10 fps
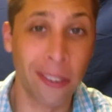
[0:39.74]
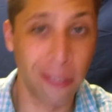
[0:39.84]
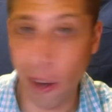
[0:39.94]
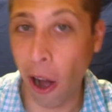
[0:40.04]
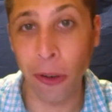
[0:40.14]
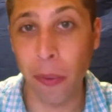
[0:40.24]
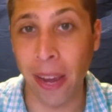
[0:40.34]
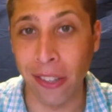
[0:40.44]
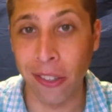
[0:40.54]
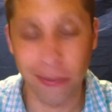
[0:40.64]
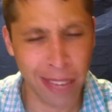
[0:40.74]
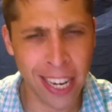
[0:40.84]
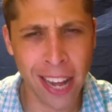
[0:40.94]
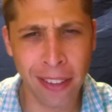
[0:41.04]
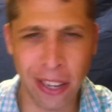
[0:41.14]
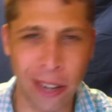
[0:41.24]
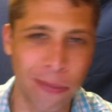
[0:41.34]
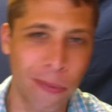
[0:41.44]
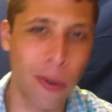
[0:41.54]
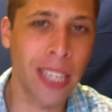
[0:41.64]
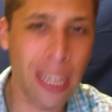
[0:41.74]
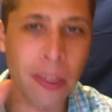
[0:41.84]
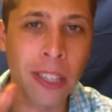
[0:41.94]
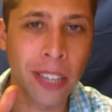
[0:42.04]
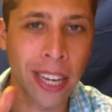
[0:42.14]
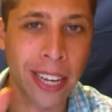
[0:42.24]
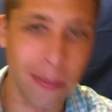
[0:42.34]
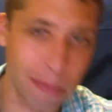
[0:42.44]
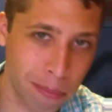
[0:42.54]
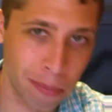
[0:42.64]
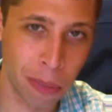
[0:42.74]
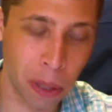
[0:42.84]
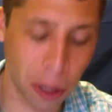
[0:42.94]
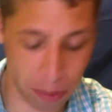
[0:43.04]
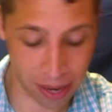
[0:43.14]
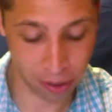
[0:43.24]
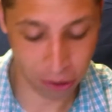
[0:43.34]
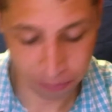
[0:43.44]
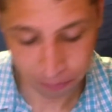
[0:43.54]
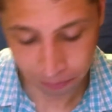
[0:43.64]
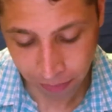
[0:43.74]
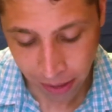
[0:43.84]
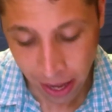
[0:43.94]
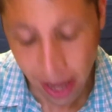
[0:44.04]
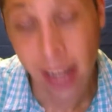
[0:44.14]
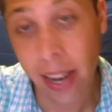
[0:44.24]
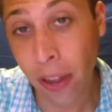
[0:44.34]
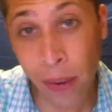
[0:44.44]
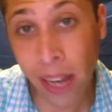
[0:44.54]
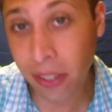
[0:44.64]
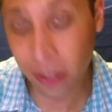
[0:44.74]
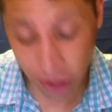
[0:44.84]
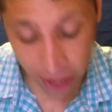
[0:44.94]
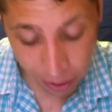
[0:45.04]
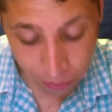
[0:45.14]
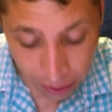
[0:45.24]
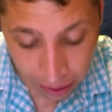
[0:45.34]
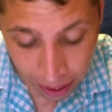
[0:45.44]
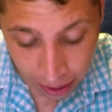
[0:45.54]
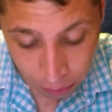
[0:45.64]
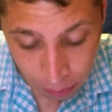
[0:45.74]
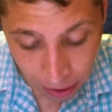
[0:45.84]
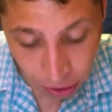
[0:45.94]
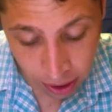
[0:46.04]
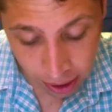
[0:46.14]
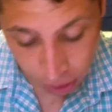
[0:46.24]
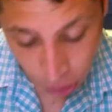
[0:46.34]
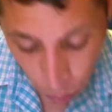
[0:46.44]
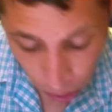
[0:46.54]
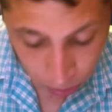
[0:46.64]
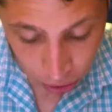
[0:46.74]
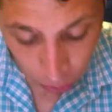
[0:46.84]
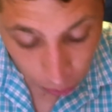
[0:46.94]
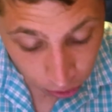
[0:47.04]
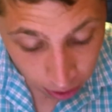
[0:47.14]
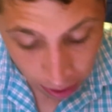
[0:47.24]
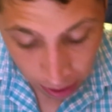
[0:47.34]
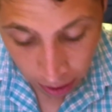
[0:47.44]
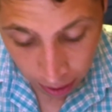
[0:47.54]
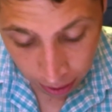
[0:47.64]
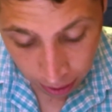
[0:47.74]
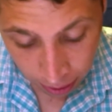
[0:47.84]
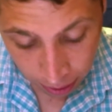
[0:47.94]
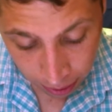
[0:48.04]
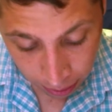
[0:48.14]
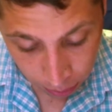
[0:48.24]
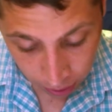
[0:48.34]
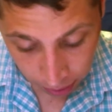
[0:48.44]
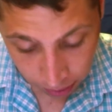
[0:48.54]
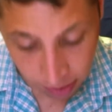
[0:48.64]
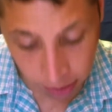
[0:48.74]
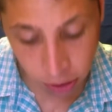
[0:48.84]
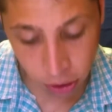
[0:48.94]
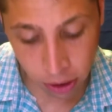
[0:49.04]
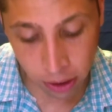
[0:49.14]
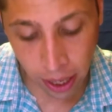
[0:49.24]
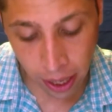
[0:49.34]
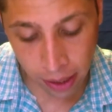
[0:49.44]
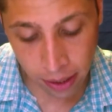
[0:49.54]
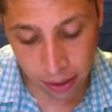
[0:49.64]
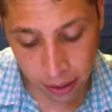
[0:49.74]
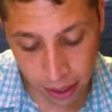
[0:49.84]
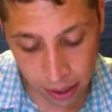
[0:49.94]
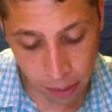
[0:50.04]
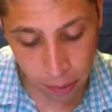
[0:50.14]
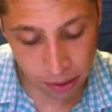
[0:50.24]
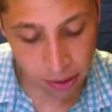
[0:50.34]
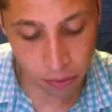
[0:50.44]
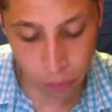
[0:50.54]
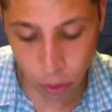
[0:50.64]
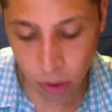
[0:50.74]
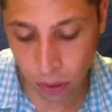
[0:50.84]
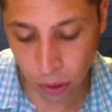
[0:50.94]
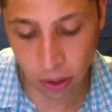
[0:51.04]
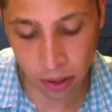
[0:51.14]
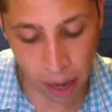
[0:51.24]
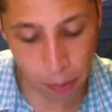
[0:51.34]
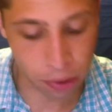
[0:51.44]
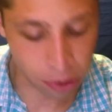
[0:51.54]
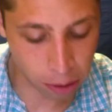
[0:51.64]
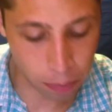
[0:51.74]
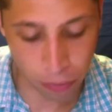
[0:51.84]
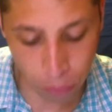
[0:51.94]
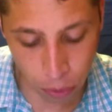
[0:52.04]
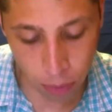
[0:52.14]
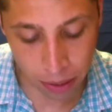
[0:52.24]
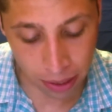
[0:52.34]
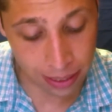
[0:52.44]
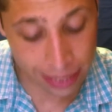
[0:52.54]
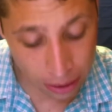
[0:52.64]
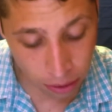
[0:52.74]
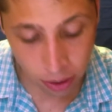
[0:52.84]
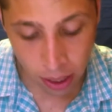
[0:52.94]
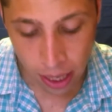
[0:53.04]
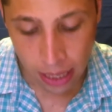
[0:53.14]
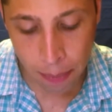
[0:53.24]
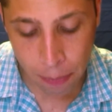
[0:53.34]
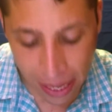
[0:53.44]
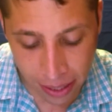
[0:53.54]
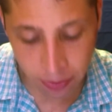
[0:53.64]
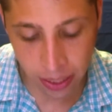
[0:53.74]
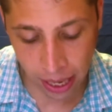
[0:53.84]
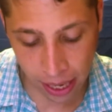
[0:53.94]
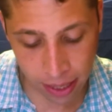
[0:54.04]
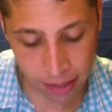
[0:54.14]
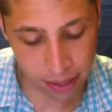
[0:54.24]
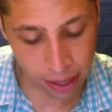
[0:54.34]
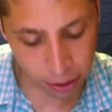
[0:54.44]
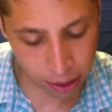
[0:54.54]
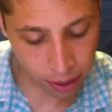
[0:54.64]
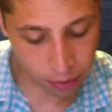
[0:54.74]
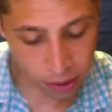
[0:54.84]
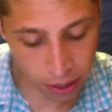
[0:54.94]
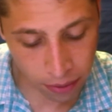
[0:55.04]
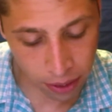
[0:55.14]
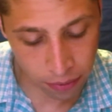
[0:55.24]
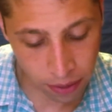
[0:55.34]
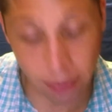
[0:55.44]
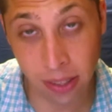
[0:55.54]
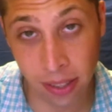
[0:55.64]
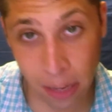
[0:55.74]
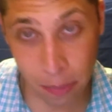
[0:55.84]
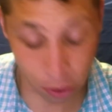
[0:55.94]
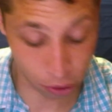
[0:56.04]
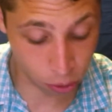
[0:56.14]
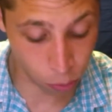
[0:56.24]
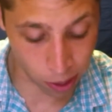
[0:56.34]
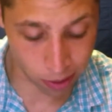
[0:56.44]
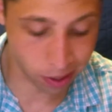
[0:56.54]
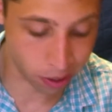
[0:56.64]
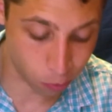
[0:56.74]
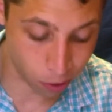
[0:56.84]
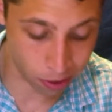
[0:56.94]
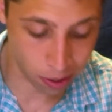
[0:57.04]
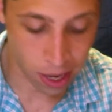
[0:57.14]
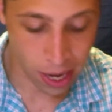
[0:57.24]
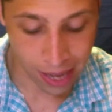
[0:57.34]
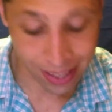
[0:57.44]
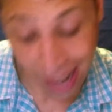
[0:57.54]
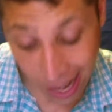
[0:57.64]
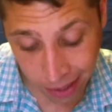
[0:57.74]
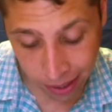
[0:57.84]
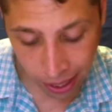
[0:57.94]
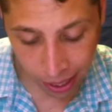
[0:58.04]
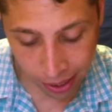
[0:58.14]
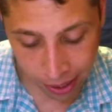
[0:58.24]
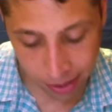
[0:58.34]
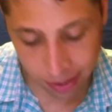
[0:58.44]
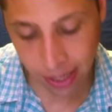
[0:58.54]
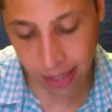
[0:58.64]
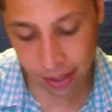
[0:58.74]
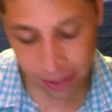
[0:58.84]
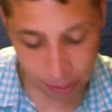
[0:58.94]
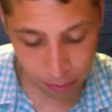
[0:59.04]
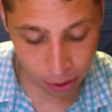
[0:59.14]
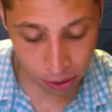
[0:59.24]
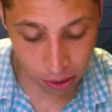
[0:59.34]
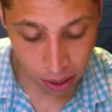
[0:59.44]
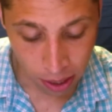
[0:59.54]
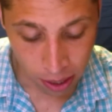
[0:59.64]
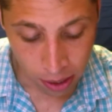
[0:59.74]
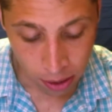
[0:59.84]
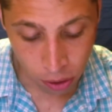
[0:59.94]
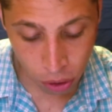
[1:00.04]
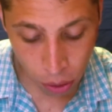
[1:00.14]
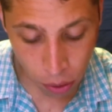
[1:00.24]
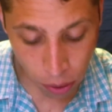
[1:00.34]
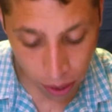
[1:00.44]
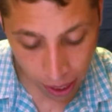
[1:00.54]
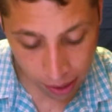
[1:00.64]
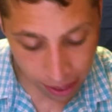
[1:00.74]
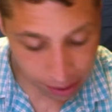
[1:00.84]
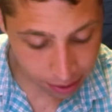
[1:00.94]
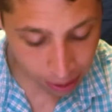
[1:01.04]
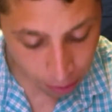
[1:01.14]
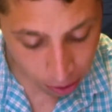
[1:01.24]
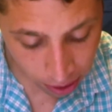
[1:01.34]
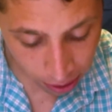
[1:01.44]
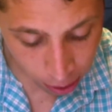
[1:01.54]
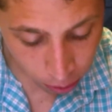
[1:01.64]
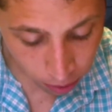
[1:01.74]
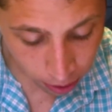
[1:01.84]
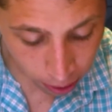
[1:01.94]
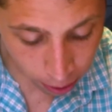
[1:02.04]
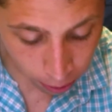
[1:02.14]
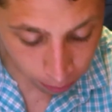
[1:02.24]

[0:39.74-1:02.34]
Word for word: on your page. Get it out there. Why keep it in your head? Put it on the page. Now the rest is just kind of filling that information in. So what are we told? Uh, okay, the cylindrical can containing pieces of fruit is filled to the top with syrup before being sealed. The base of the can has an area of 75 centimeters squared. That's kind of weird. And the height of the can is 10 centimeters. So, okay, 10 centimeters, that can go right here.